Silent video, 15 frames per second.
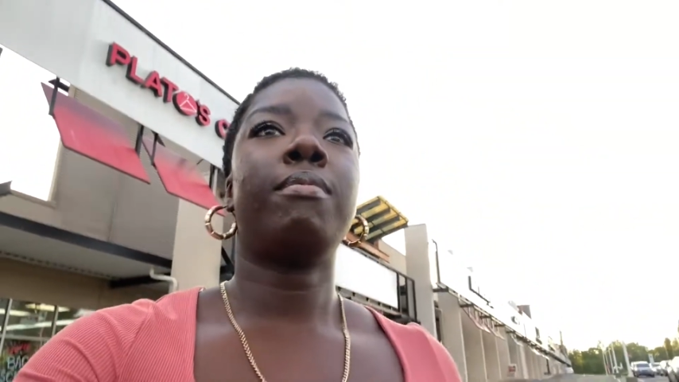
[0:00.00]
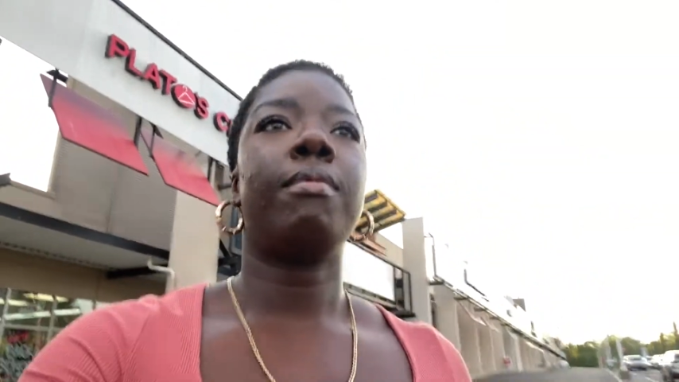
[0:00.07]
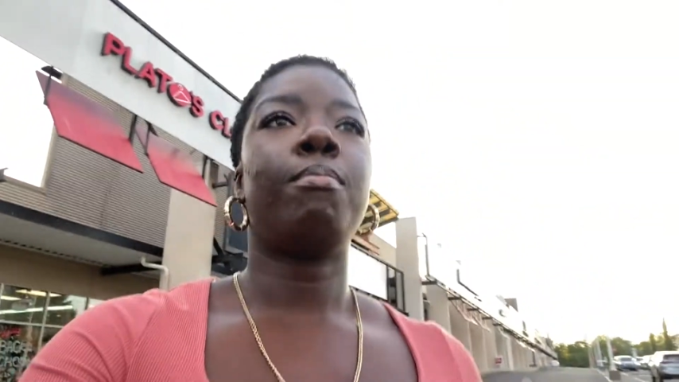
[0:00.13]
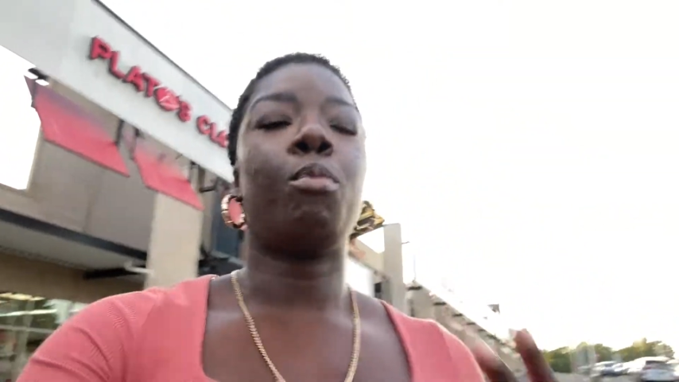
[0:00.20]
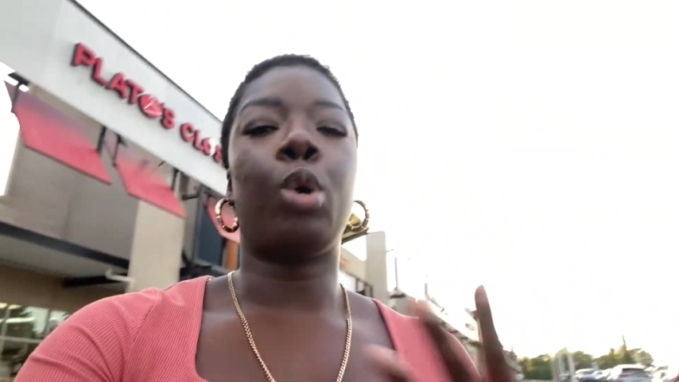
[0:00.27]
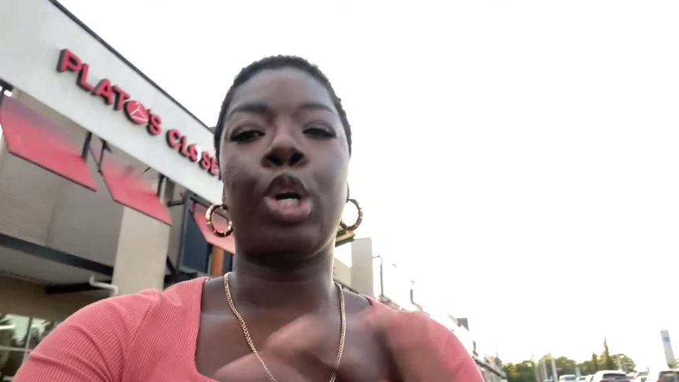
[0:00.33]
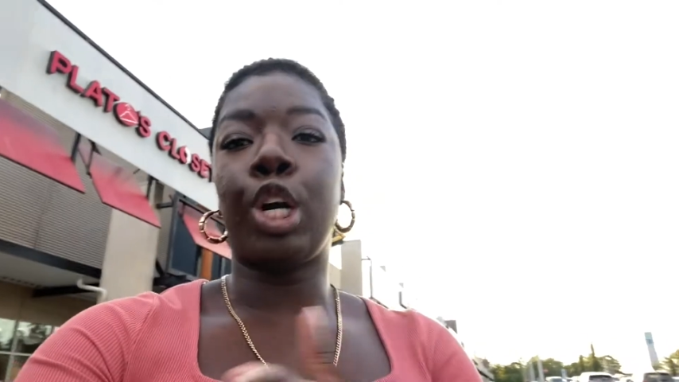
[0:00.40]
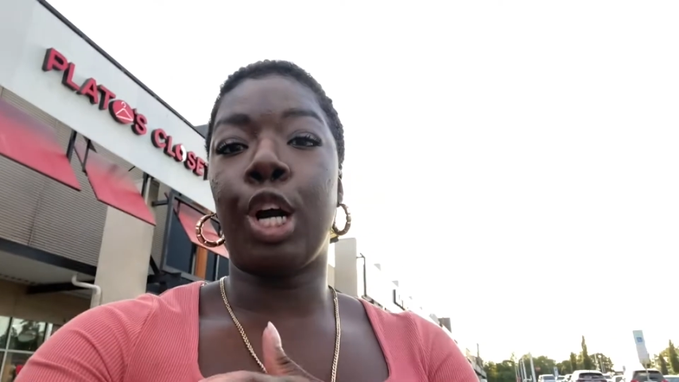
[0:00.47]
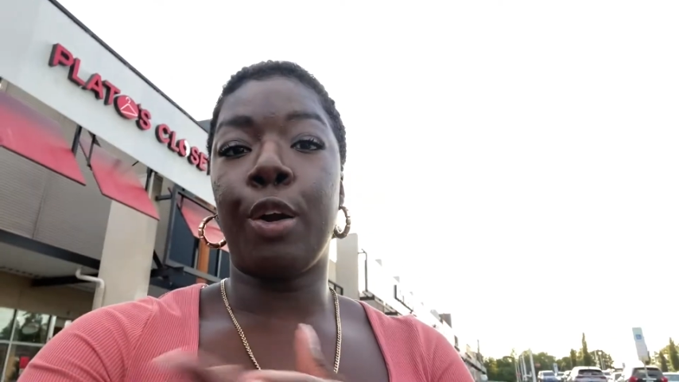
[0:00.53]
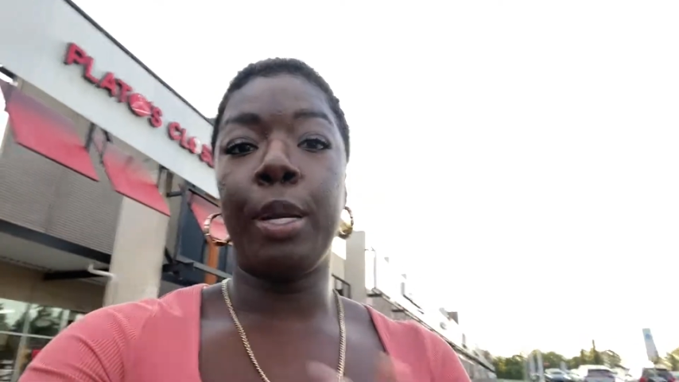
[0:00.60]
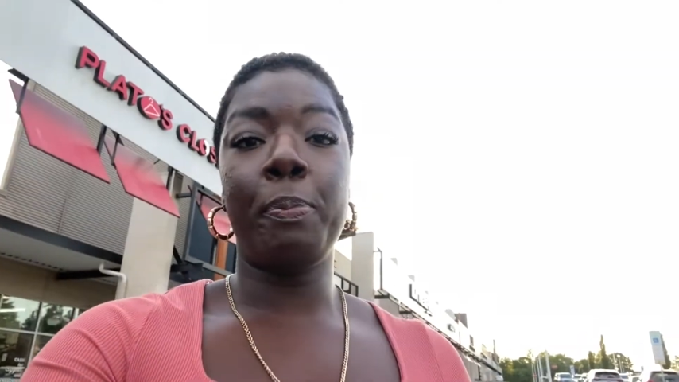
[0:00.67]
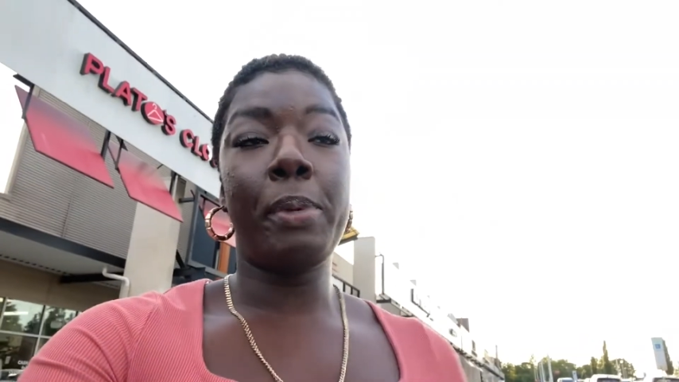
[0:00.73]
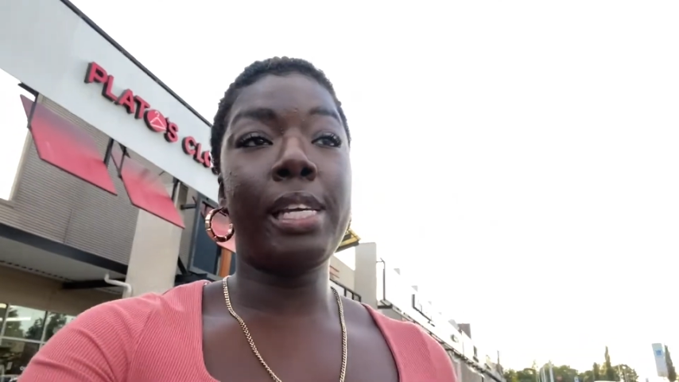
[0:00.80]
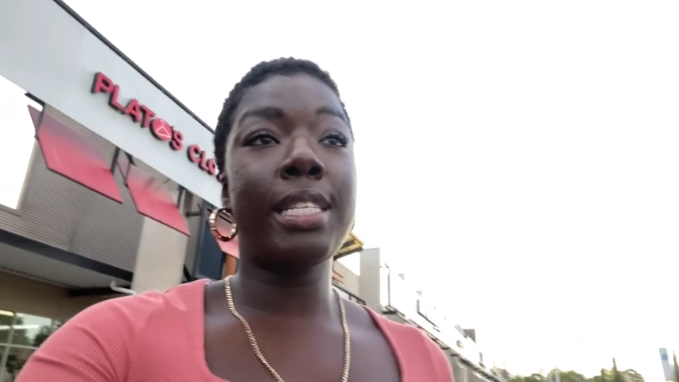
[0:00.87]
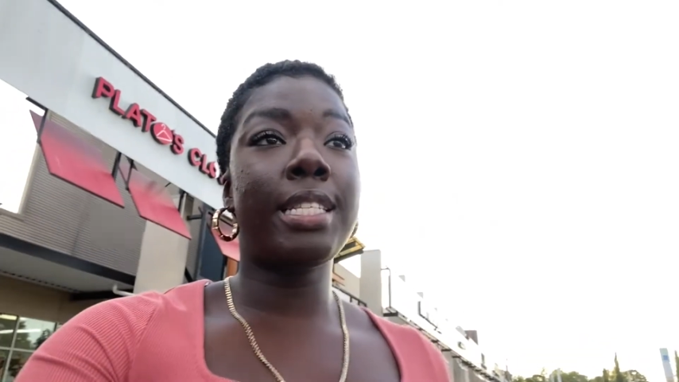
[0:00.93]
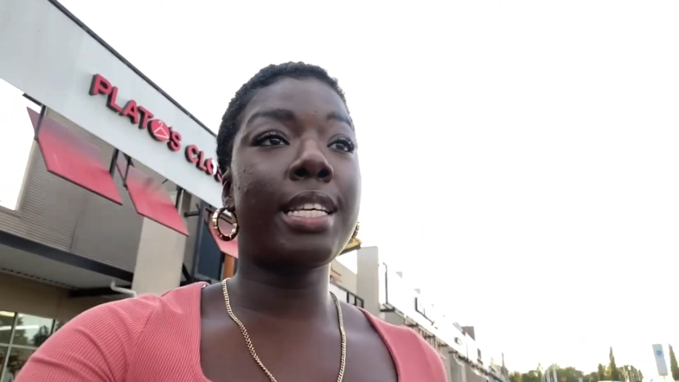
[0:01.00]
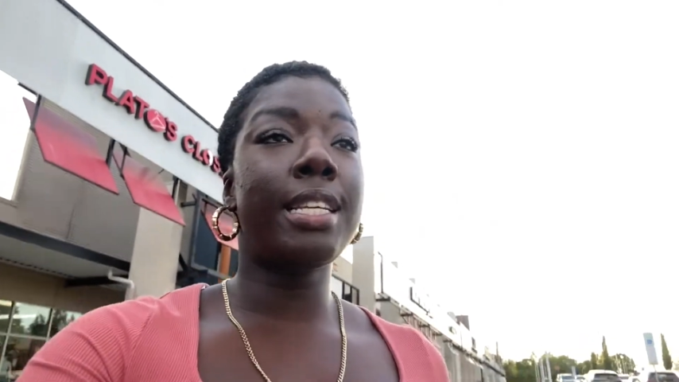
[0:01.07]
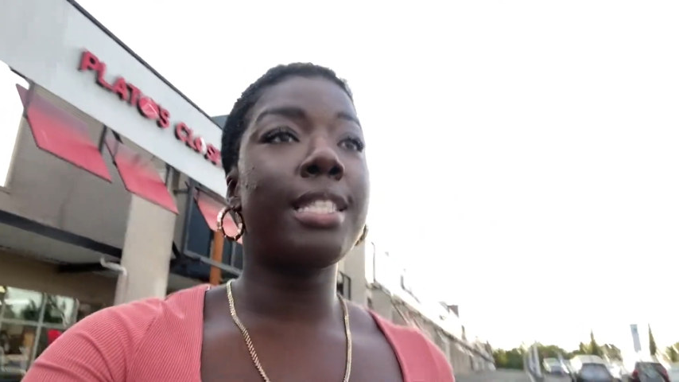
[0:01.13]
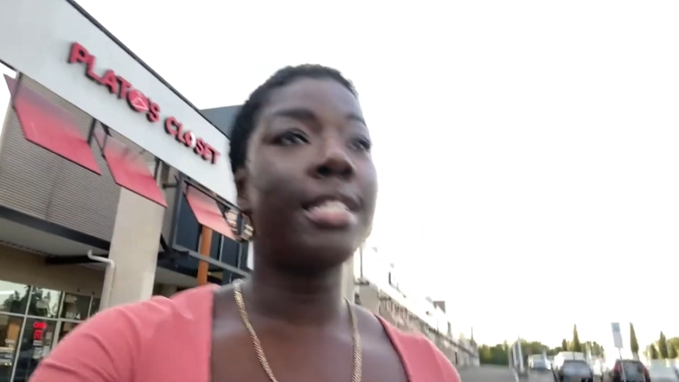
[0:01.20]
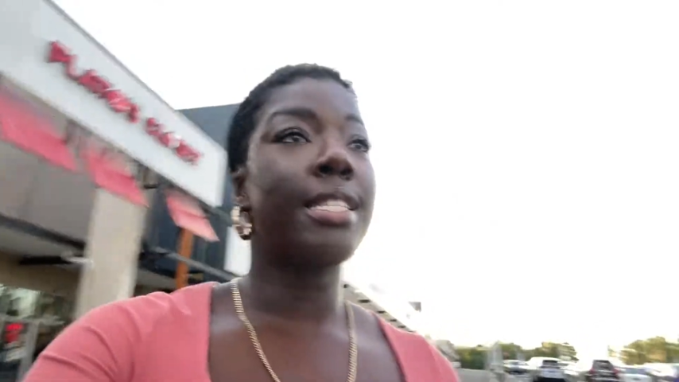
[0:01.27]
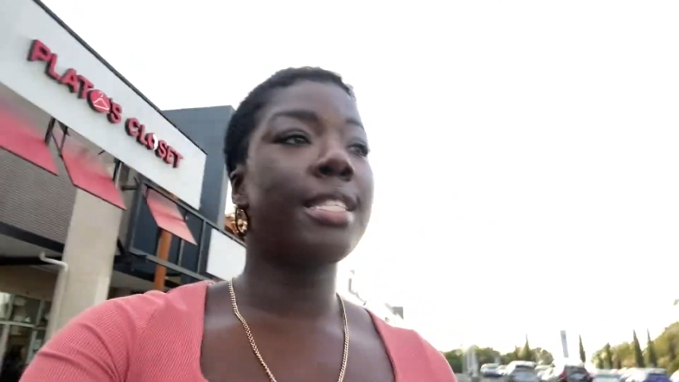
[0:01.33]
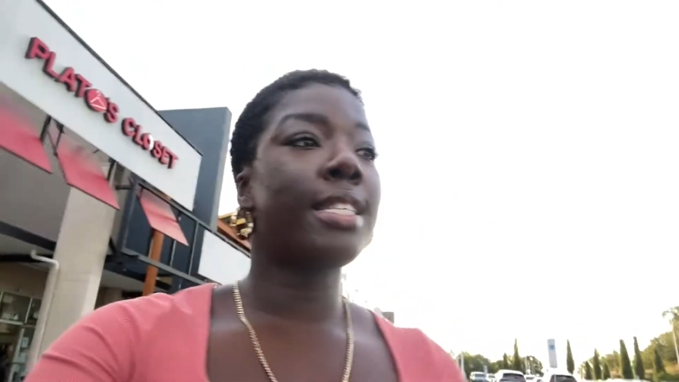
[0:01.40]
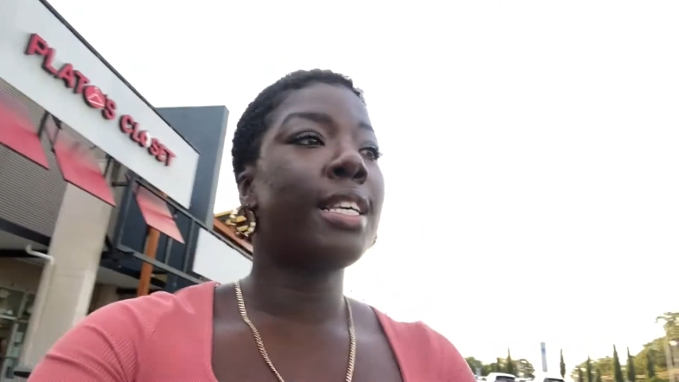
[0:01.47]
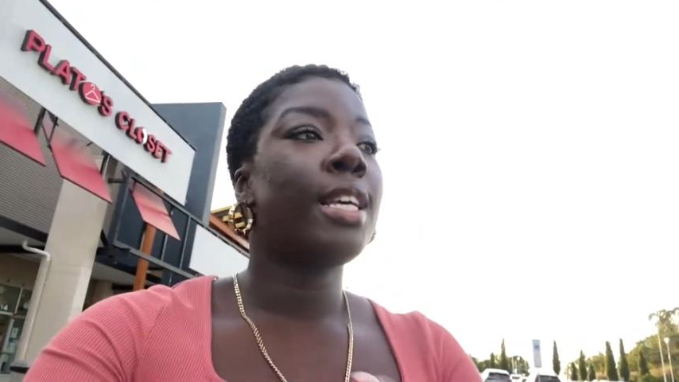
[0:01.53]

more current pieces.